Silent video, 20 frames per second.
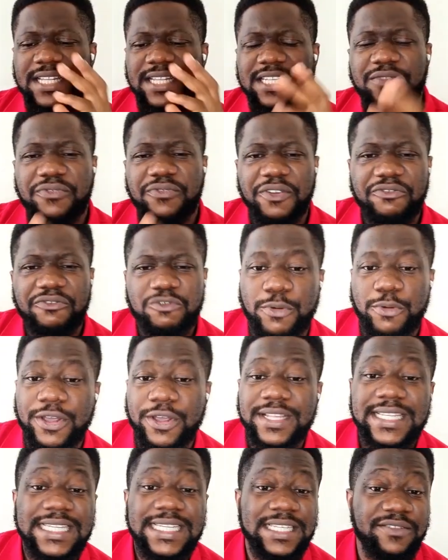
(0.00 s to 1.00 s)
This fifth
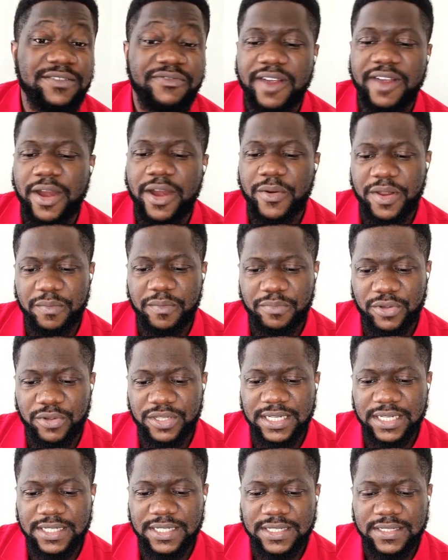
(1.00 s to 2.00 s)
point is very
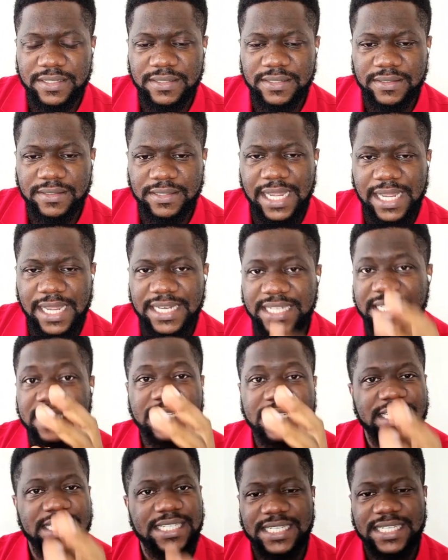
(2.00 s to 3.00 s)
important. And
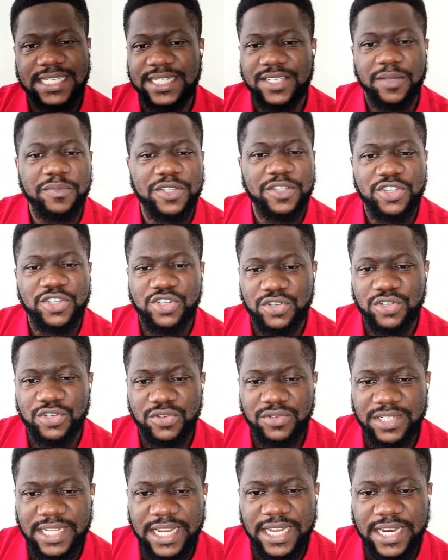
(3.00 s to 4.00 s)
this, this, this is something you
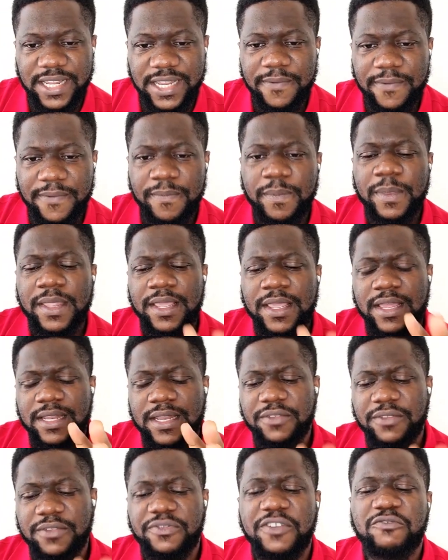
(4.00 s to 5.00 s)
should do daily.
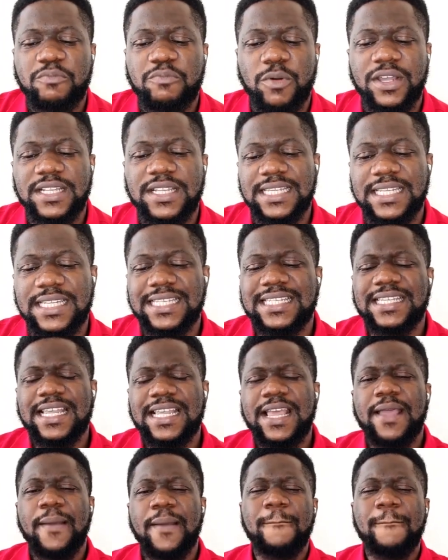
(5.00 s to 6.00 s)
The fifth point
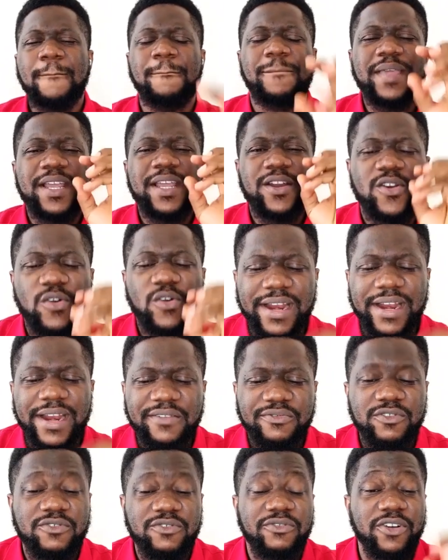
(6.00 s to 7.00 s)
is be
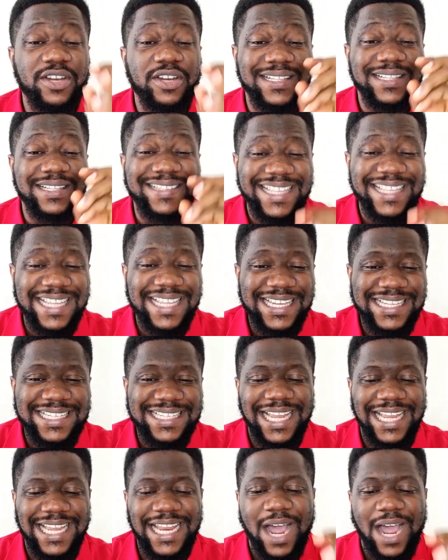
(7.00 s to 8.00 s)
grateful for the
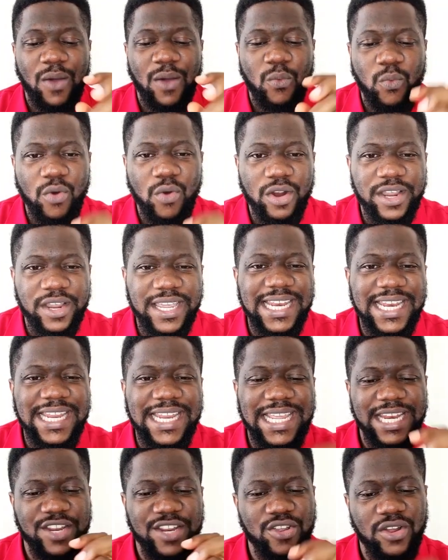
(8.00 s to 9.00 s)
things that are
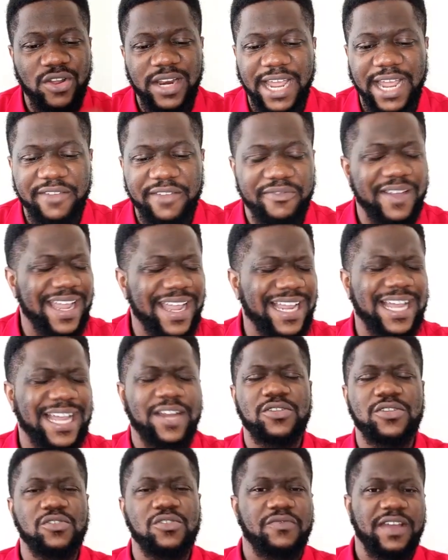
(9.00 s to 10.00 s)
working in your life. I
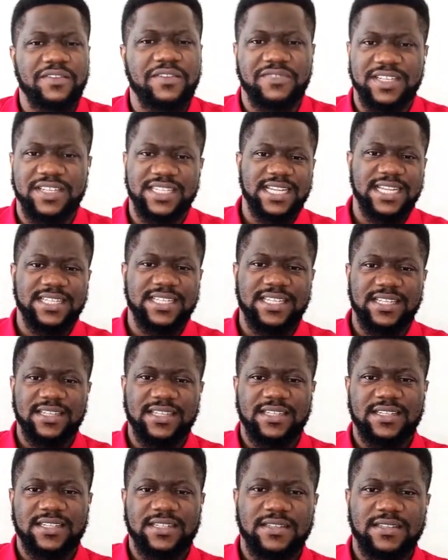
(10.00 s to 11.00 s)
cannot overemphasize
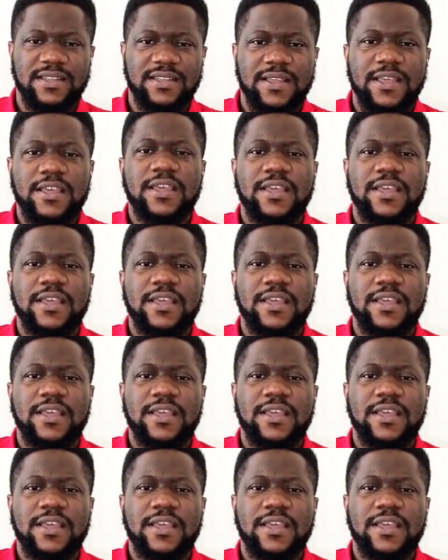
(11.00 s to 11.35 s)
this.